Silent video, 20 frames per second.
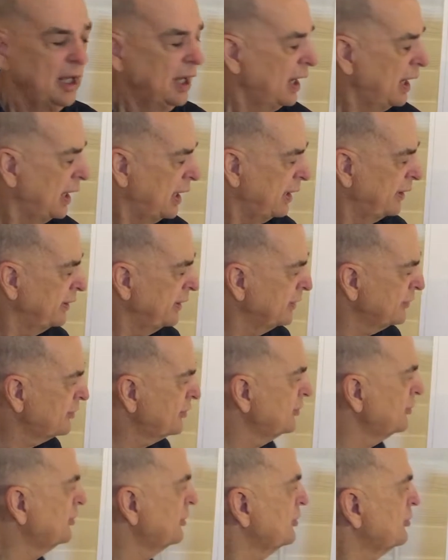And this
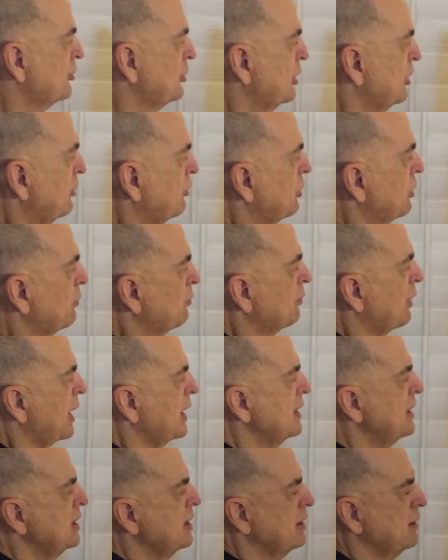is this area
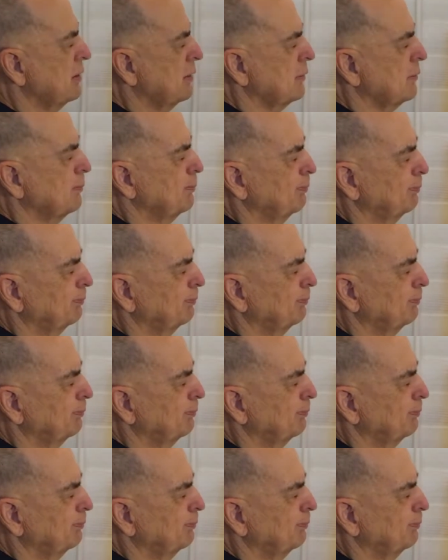right here.